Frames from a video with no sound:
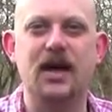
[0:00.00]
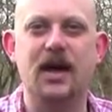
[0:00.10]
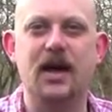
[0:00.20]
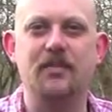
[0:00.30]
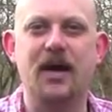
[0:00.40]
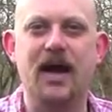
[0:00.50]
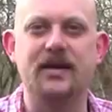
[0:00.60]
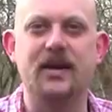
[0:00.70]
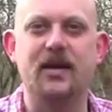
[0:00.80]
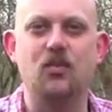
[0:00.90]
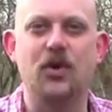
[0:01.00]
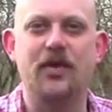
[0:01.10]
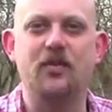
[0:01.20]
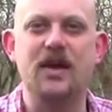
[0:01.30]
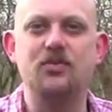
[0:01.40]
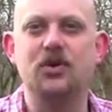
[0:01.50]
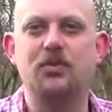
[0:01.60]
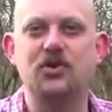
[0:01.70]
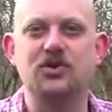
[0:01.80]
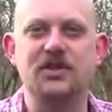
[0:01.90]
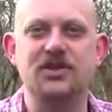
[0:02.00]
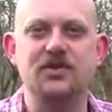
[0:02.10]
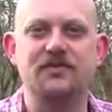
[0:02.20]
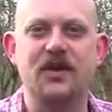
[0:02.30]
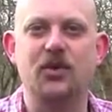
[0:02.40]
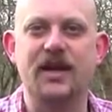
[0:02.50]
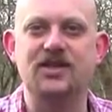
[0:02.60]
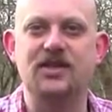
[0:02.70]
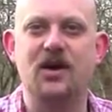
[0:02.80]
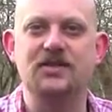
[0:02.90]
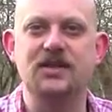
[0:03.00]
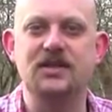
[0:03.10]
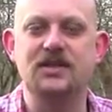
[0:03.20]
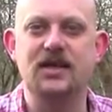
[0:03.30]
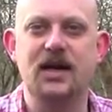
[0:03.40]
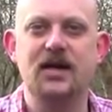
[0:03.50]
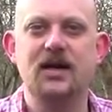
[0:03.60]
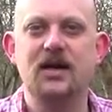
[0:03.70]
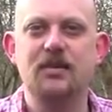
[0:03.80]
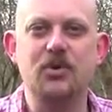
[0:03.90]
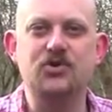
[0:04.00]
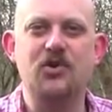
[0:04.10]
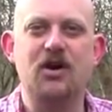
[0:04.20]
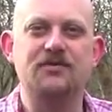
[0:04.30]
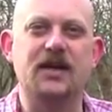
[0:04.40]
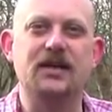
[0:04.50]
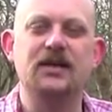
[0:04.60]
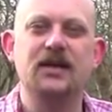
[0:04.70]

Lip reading: and what other people could possibly do if they want to get started bushcrafting.